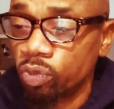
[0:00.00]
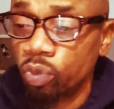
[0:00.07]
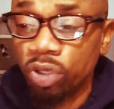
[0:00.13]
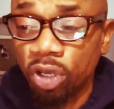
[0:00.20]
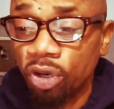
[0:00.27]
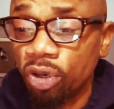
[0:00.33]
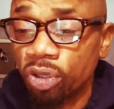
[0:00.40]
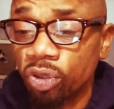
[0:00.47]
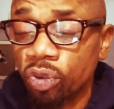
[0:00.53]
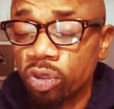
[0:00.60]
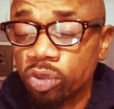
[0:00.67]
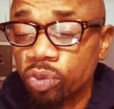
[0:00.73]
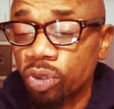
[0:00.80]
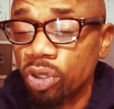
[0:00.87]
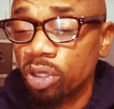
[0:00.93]
we heard
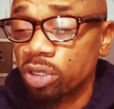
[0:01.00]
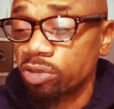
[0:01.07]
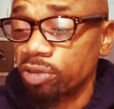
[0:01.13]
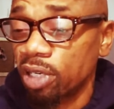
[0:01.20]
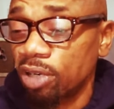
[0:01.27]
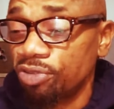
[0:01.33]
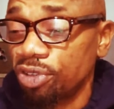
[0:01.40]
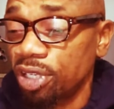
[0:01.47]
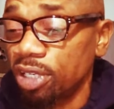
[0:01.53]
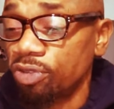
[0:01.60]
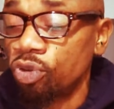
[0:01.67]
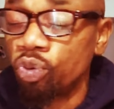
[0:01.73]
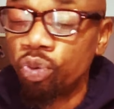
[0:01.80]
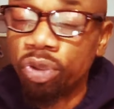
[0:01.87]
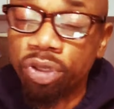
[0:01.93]
those words forever.
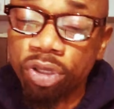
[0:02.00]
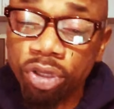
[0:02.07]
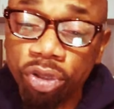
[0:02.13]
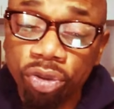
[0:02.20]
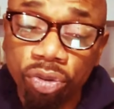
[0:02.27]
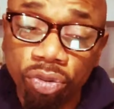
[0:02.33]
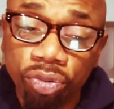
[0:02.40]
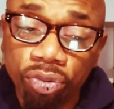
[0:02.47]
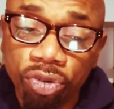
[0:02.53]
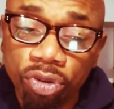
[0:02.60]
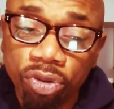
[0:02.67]
If who are you